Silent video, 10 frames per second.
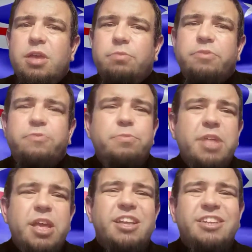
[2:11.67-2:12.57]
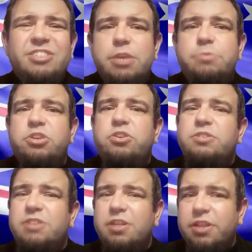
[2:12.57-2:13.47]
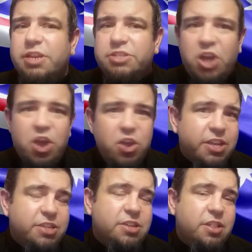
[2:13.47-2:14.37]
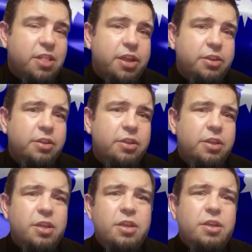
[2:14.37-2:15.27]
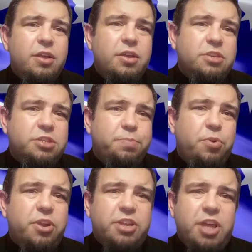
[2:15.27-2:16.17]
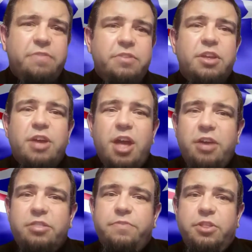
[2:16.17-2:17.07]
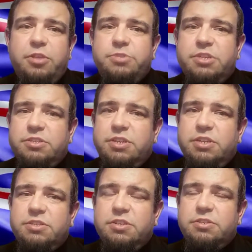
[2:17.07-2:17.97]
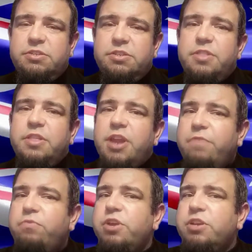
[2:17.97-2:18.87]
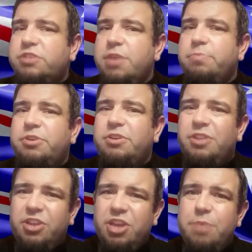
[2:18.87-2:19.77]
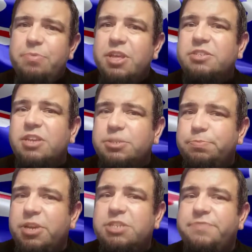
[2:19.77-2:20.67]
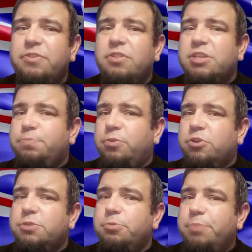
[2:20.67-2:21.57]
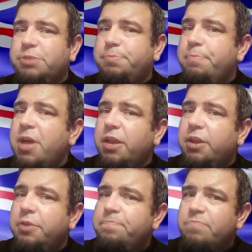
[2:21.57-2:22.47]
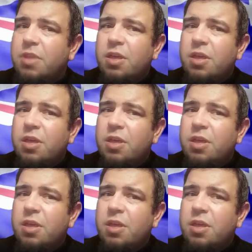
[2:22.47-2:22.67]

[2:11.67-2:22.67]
Now, from there, it seems the hostilities only escalated, despite Governor Arthur Phillip's insistence that every attempt to keep things as peaceful as possible must be made.